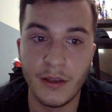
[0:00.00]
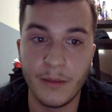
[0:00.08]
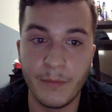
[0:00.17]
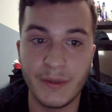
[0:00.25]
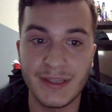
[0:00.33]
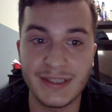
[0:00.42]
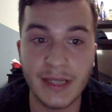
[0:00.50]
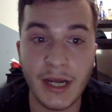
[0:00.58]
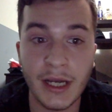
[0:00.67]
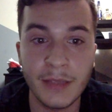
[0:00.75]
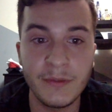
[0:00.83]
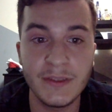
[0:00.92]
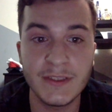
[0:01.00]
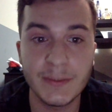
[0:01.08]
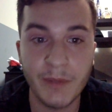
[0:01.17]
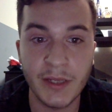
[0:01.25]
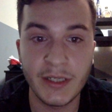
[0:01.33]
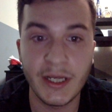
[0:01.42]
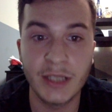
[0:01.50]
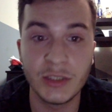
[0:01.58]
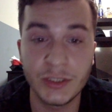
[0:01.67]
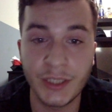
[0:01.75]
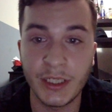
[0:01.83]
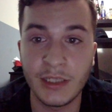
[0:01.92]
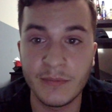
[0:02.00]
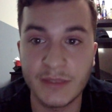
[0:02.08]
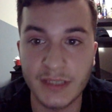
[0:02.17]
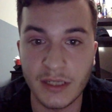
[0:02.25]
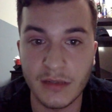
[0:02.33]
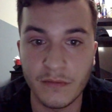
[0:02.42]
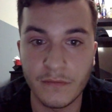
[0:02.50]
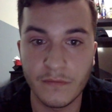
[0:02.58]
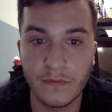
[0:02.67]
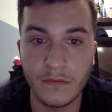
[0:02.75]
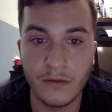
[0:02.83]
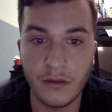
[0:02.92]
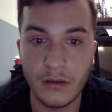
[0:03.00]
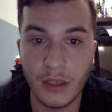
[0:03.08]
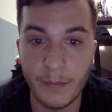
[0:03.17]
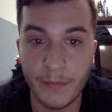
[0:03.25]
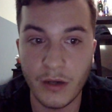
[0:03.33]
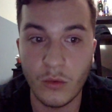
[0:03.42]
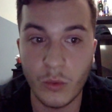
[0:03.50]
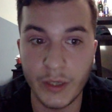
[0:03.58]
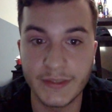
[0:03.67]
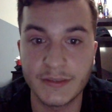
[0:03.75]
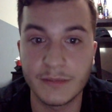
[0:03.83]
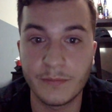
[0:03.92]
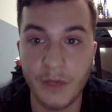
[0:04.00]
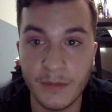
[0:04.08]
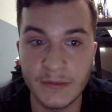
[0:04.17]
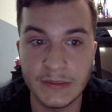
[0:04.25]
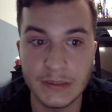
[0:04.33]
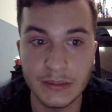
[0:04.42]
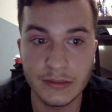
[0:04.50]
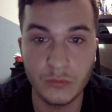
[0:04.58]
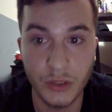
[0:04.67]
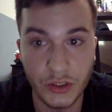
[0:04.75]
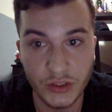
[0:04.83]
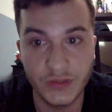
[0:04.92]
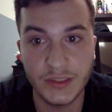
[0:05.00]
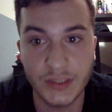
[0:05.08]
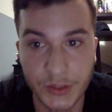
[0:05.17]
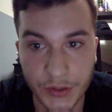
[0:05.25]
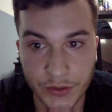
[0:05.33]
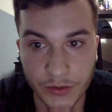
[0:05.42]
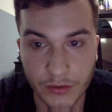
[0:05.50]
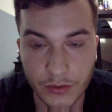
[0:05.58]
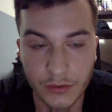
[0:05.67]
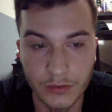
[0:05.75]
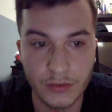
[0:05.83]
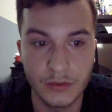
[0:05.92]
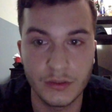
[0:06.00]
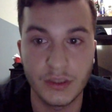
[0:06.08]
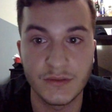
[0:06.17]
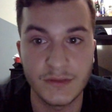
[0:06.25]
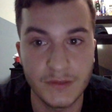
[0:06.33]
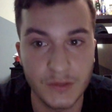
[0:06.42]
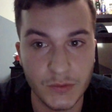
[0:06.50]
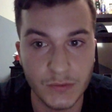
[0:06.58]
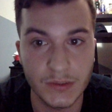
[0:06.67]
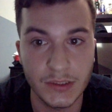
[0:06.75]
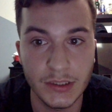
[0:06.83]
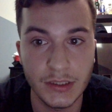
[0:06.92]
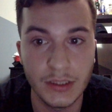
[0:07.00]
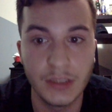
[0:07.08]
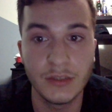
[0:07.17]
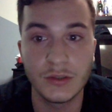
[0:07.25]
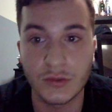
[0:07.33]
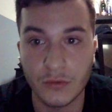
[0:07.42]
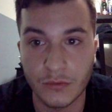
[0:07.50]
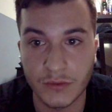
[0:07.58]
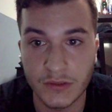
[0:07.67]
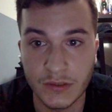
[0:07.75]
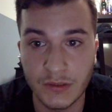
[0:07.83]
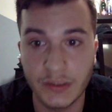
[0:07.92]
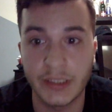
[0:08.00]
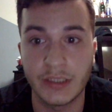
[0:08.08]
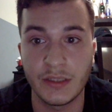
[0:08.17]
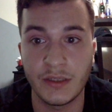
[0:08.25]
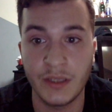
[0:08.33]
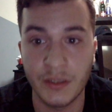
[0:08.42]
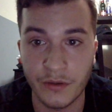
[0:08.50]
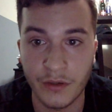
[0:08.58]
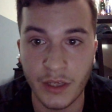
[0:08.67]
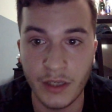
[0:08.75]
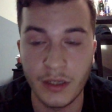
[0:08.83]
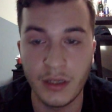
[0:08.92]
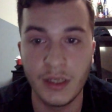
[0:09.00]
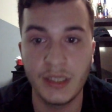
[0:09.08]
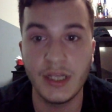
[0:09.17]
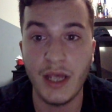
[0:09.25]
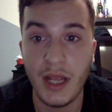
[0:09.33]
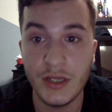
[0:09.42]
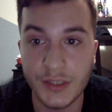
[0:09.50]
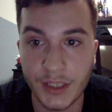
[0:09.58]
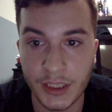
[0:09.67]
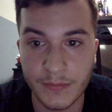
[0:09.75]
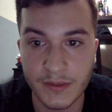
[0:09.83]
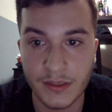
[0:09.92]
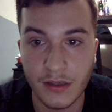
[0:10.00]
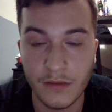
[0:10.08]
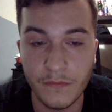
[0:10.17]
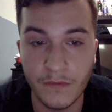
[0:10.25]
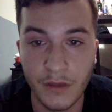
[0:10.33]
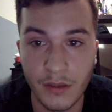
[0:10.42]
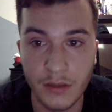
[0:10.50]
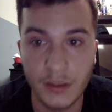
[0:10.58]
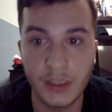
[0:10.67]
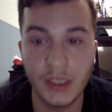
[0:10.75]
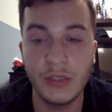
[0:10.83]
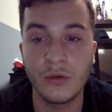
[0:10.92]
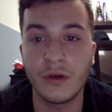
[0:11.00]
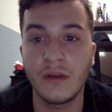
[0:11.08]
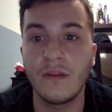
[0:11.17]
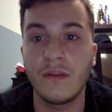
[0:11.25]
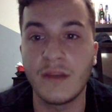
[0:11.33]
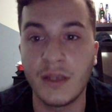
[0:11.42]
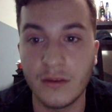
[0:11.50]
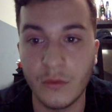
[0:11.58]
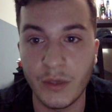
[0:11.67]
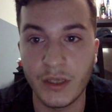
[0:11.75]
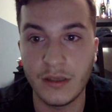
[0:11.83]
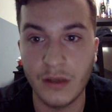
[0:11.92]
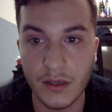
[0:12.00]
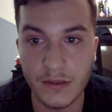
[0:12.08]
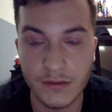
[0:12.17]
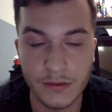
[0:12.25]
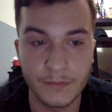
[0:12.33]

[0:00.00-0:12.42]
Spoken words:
but the time he spent educating himself about white supremacy, which is external, because he's using sources like the internet to educate himself in order to think the way he does.